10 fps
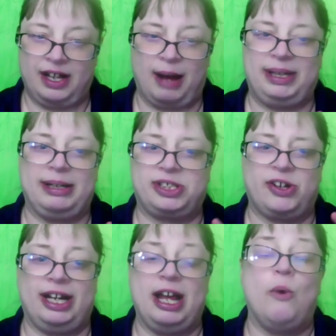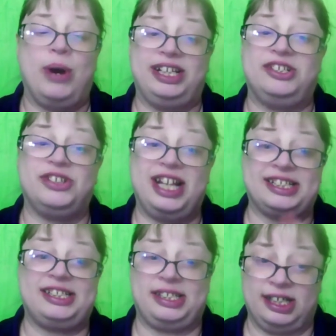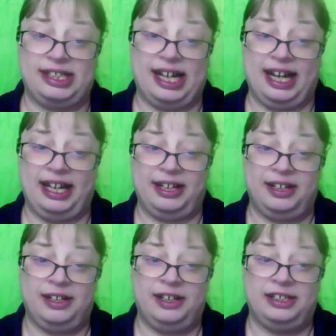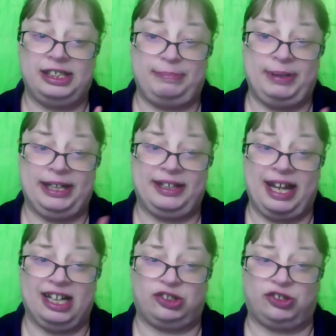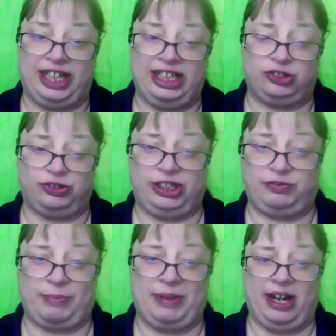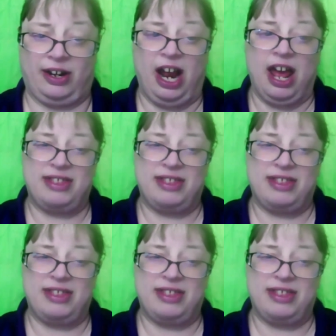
I mean, I'm sorry, wait till next Sunday to pick the extra entries from there.